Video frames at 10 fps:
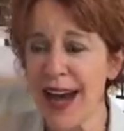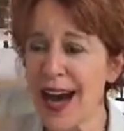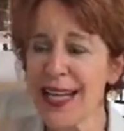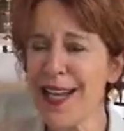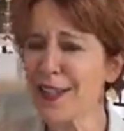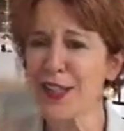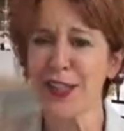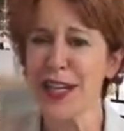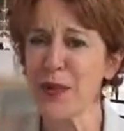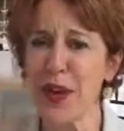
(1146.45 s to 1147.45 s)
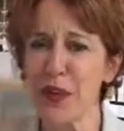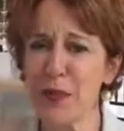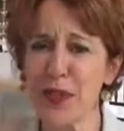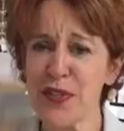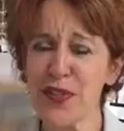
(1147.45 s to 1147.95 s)
I like to study what other
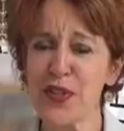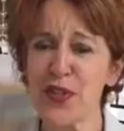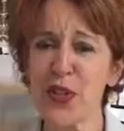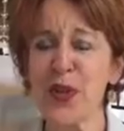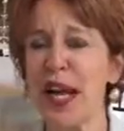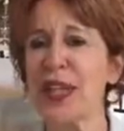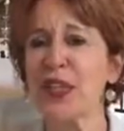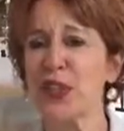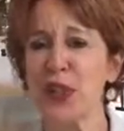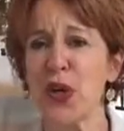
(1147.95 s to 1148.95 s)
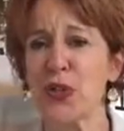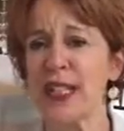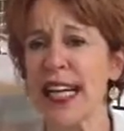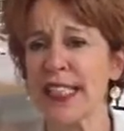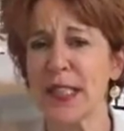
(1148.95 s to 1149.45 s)
businesses do, and I consult
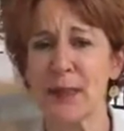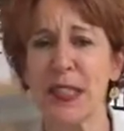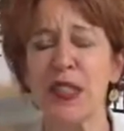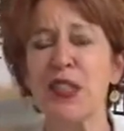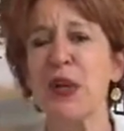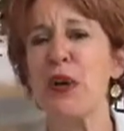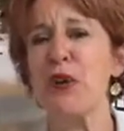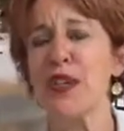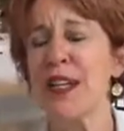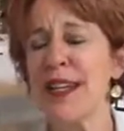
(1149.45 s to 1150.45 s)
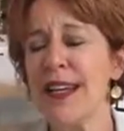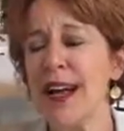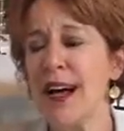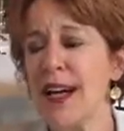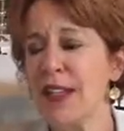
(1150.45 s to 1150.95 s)
and act as a business coach
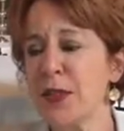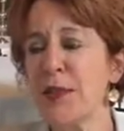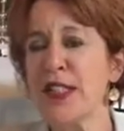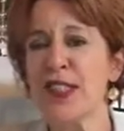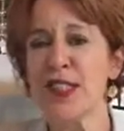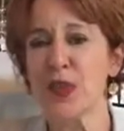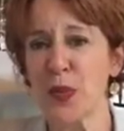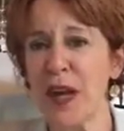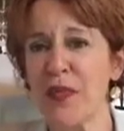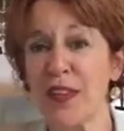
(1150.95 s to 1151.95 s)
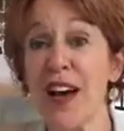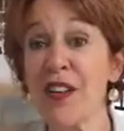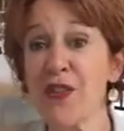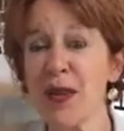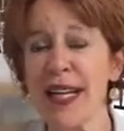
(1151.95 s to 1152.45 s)
uh, to businesses around the
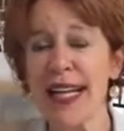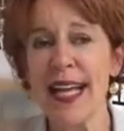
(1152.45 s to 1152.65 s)
country.